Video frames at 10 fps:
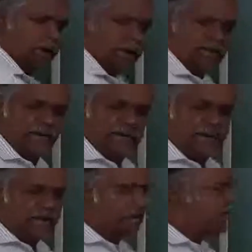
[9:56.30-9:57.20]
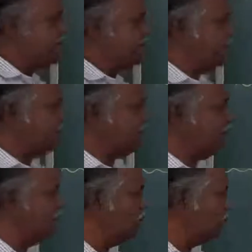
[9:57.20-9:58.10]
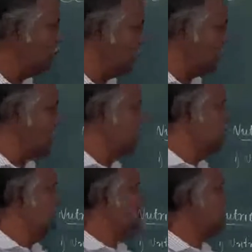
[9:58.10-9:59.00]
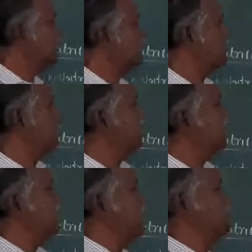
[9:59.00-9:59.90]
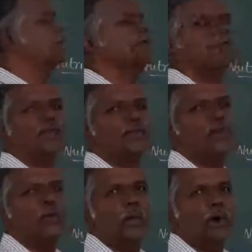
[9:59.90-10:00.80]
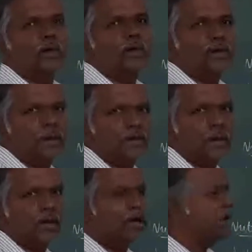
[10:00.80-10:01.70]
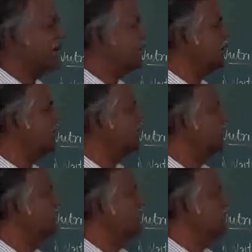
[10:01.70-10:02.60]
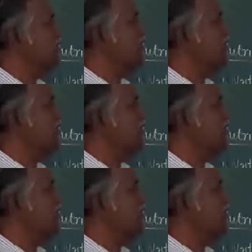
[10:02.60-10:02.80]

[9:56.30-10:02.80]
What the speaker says: does our digestive system work? First food enters through mouth, that is called ingestion, and